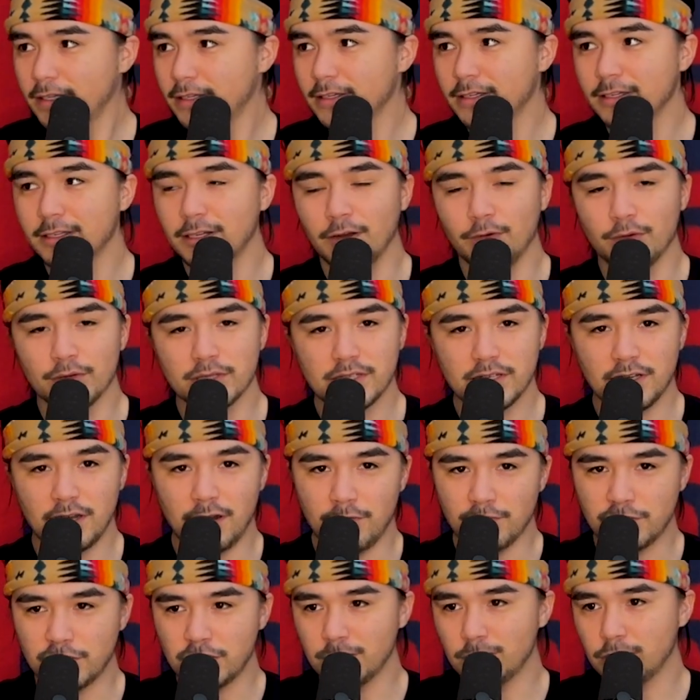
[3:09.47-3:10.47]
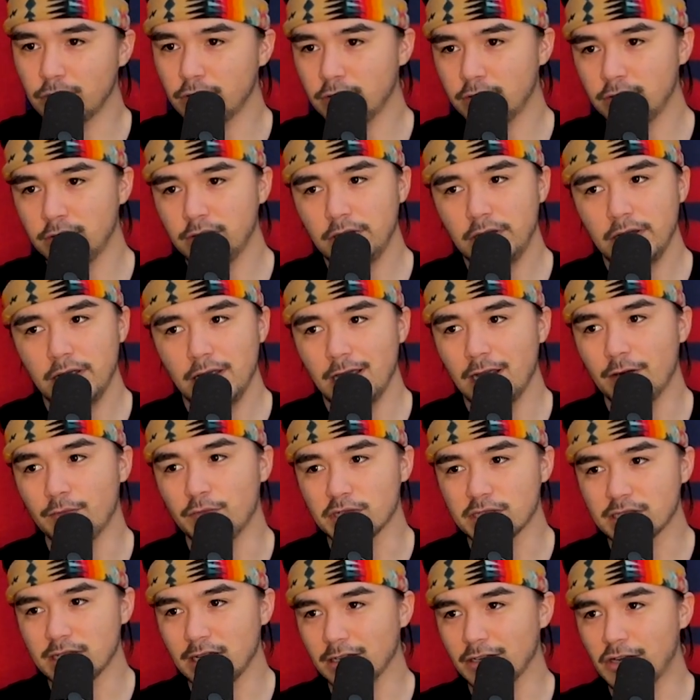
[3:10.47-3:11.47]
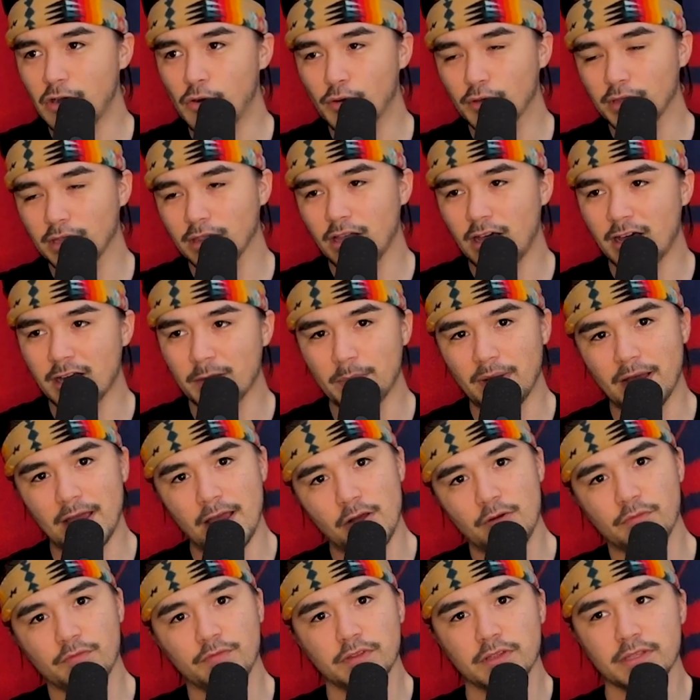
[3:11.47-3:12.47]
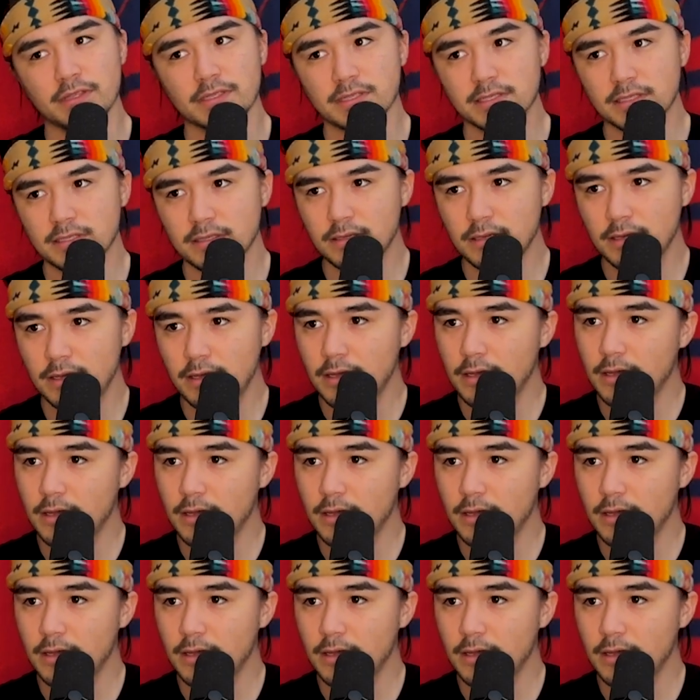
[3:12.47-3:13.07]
You know, what's comfortable and what's going to go with a lot of my outfits?